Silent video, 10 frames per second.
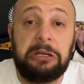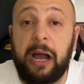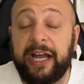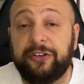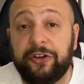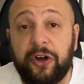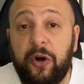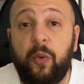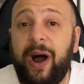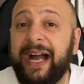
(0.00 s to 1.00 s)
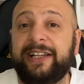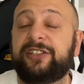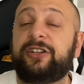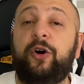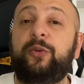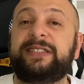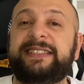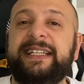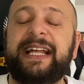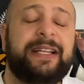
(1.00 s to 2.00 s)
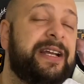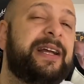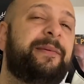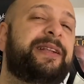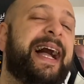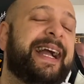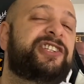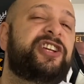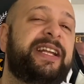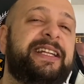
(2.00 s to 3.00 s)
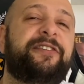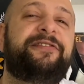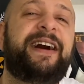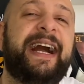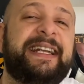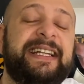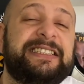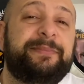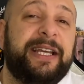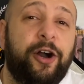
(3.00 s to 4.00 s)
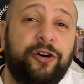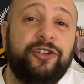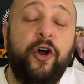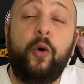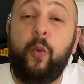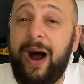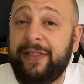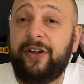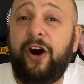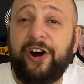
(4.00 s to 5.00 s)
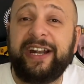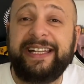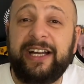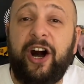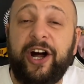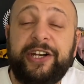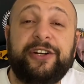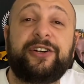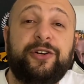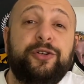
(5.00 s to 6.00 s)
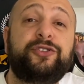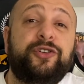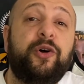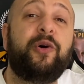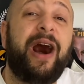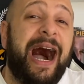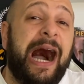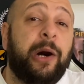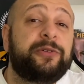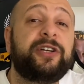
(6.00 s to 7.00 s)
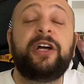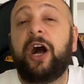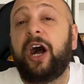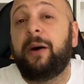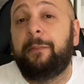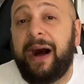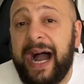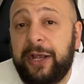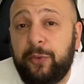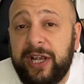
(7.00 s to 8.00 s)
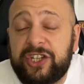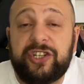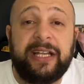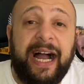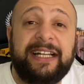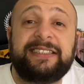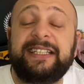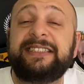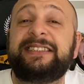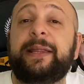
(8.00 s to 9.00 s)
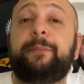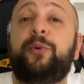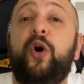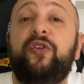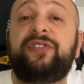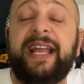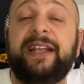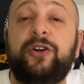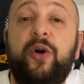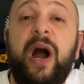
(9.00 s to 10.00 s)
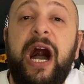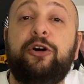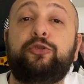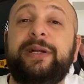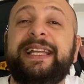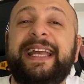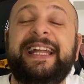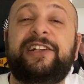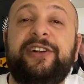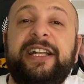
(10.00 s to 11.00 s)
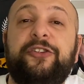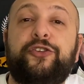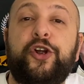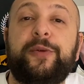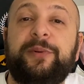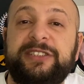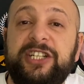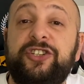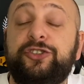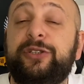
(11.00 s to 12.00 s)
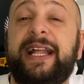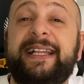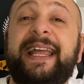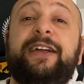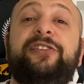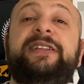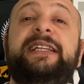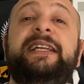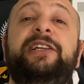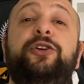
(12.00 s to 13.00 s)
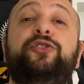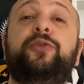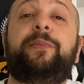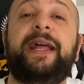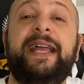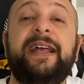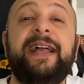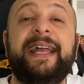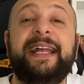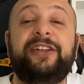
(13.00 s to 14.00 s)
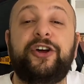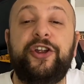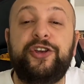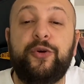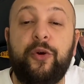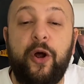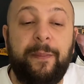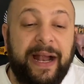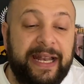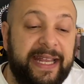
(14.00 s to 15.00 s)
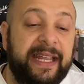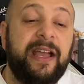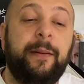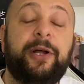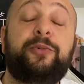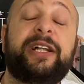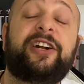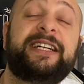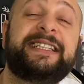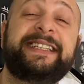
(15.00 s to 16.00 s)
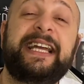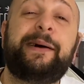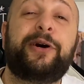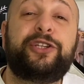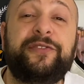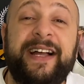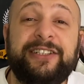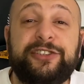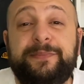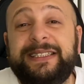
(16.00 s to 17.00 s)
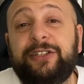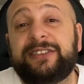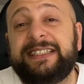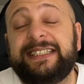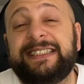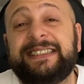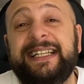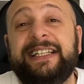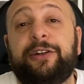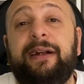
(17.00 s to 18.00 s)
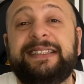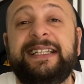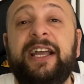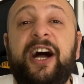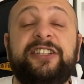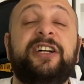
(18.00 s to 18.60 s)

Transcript: I don't know why they are always saying that. But actually the final is because one or the other could go out. My wish, guys, is that both can go out with Inter in a third position so that they continue to play in the Europa League. But what are they saying about Juventus? Because this is interesting us.